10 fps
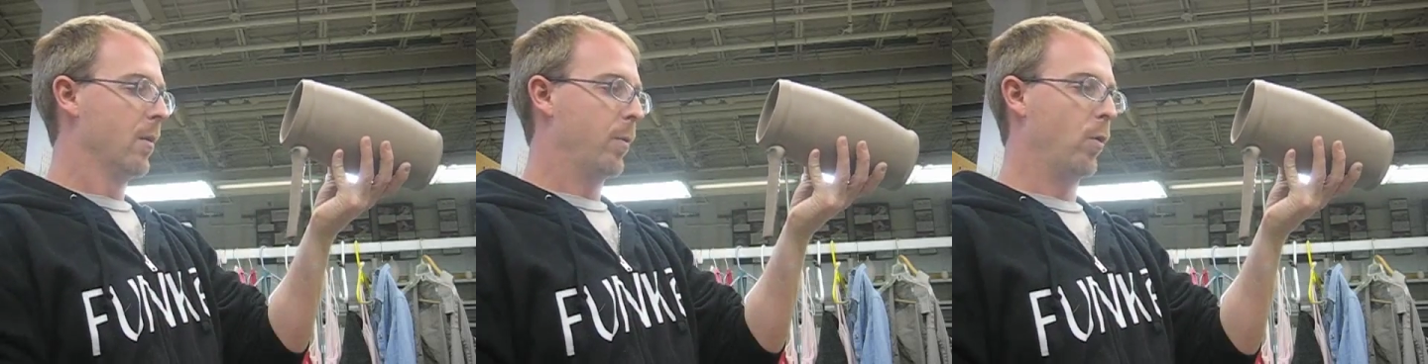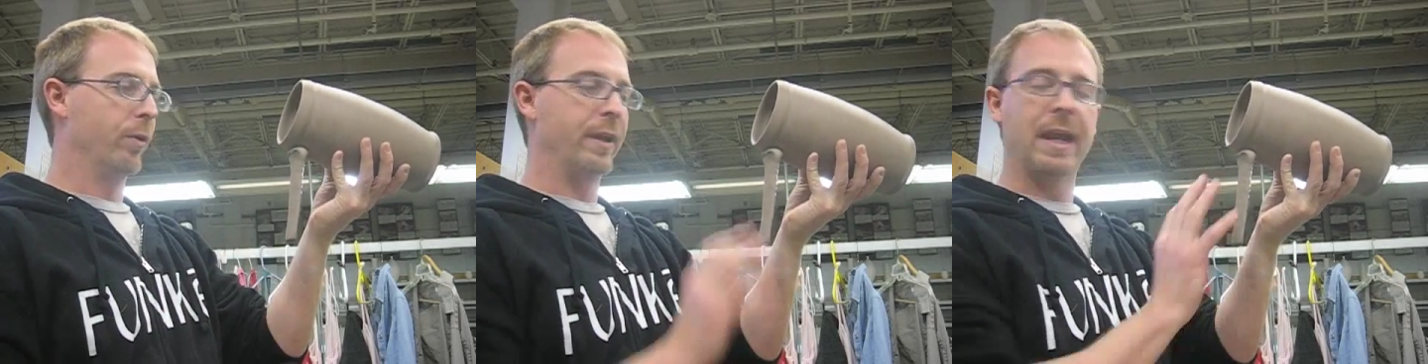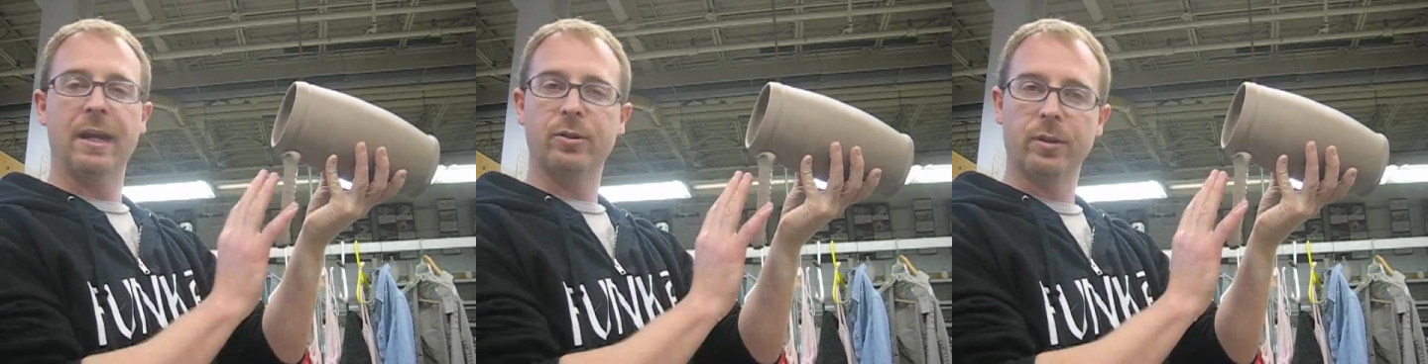pulled. And
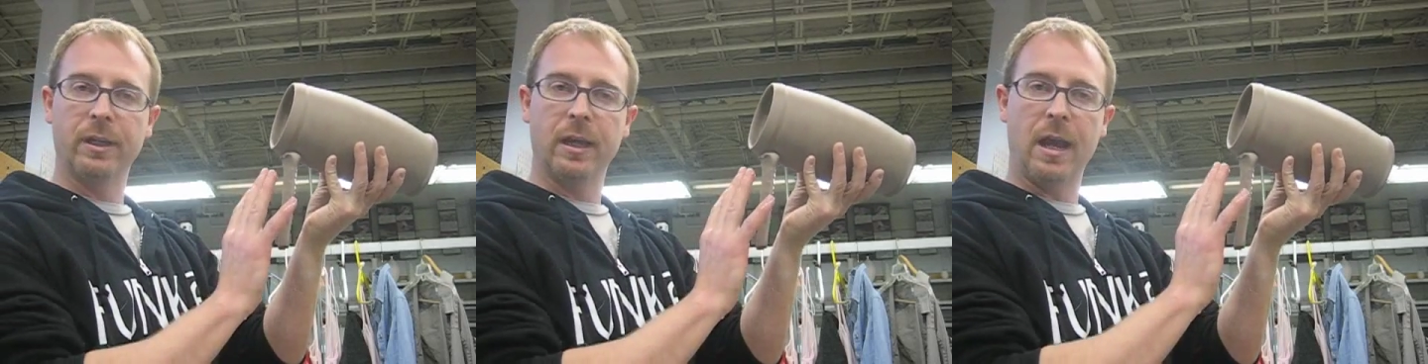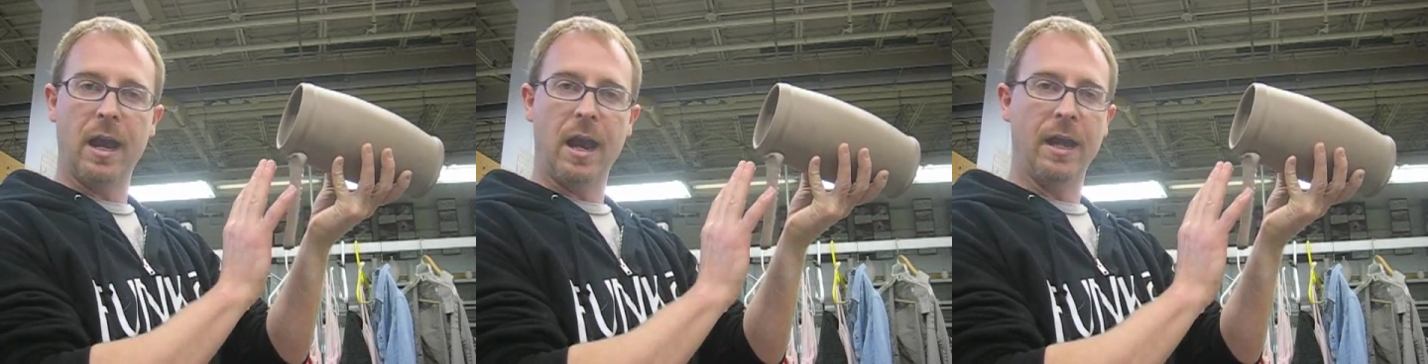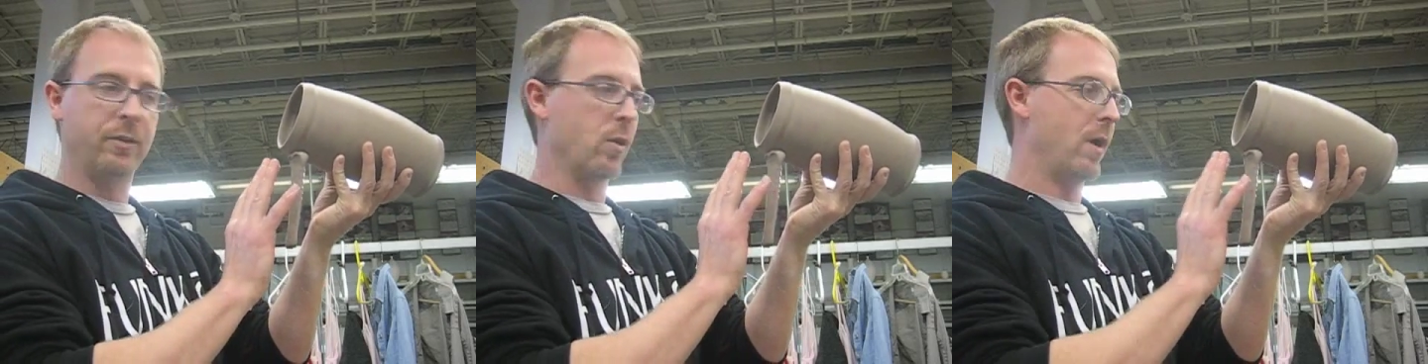actually,
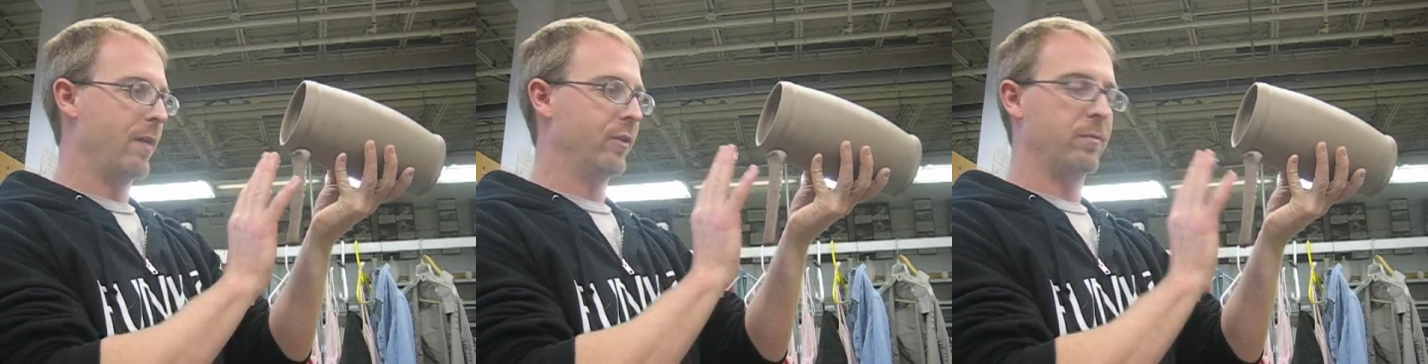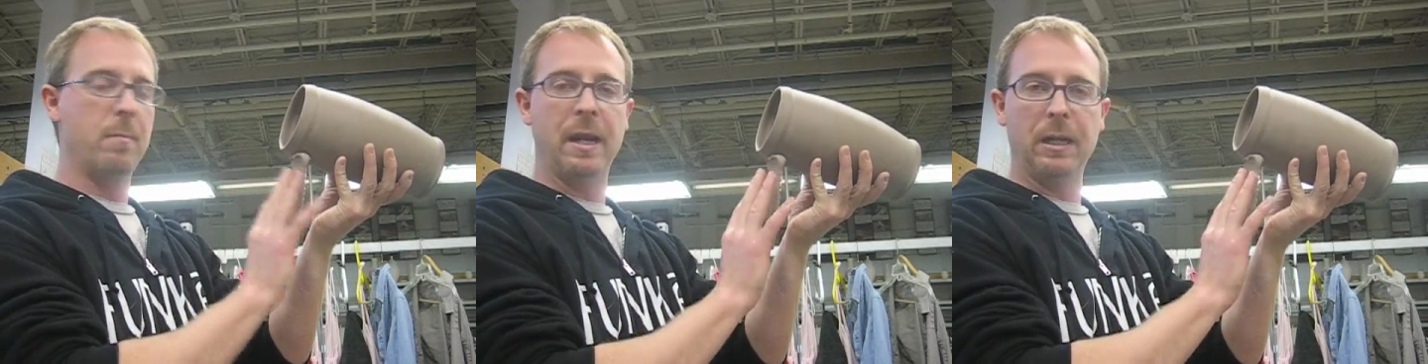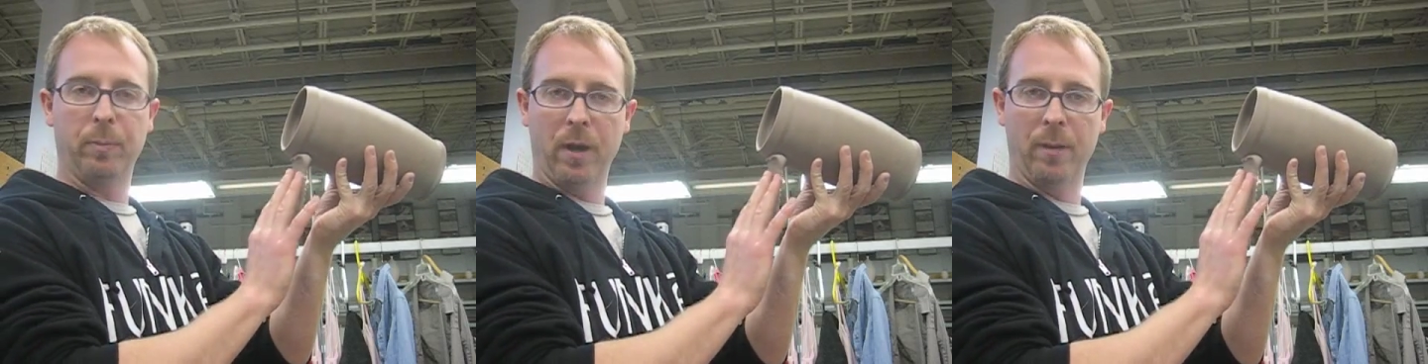I don't have as
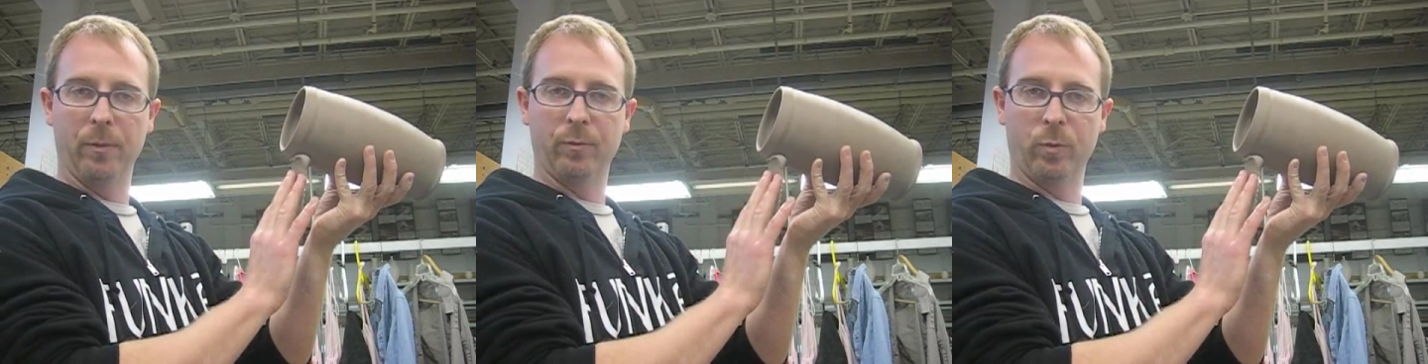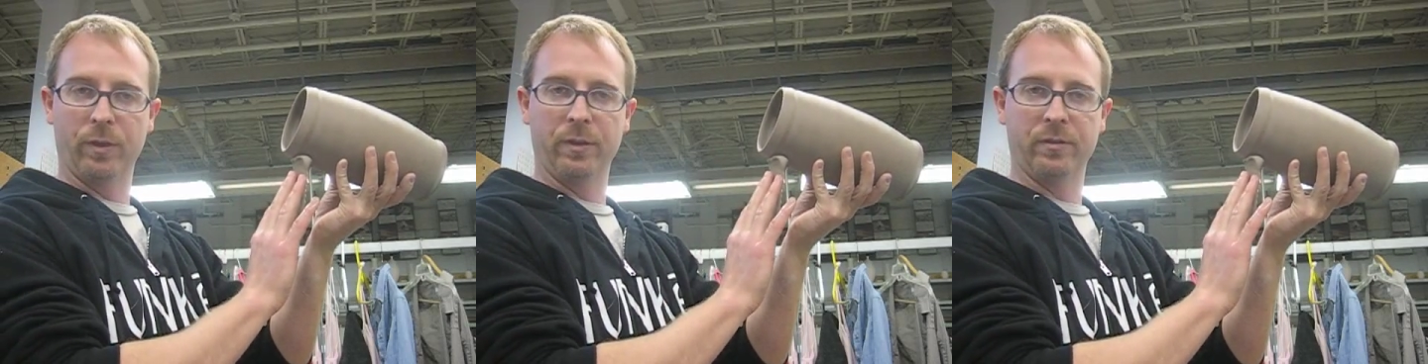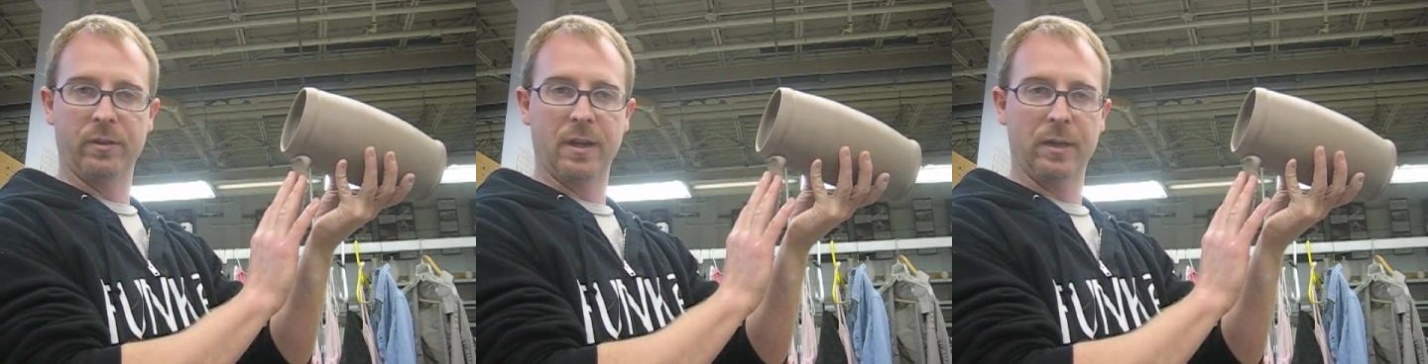many problems with
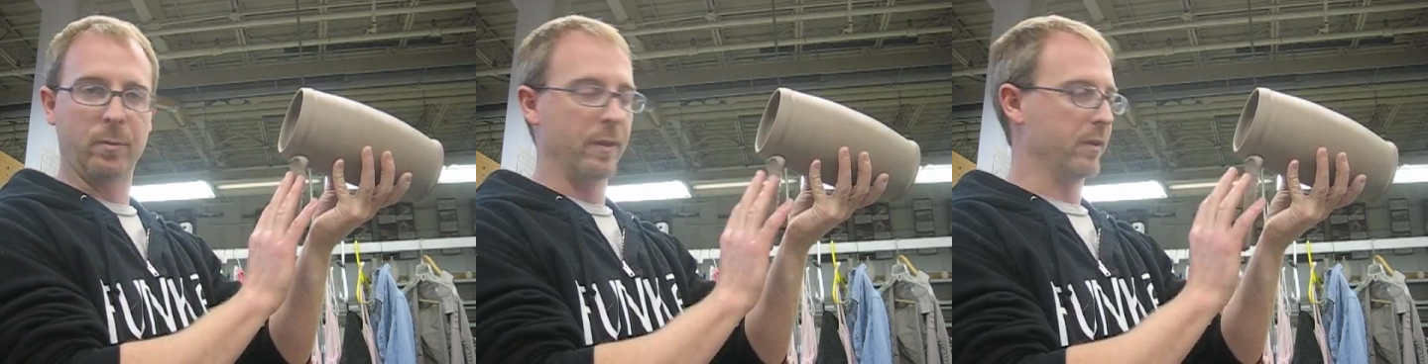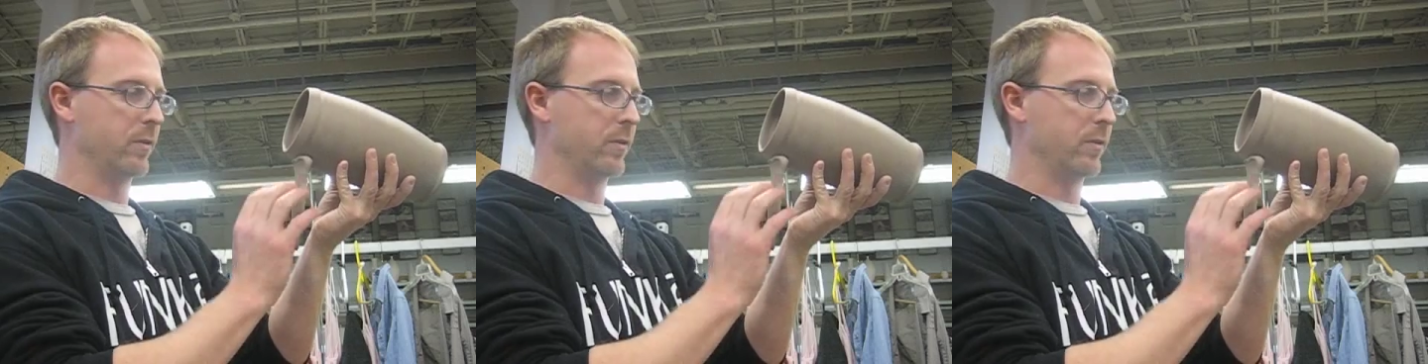this attachment.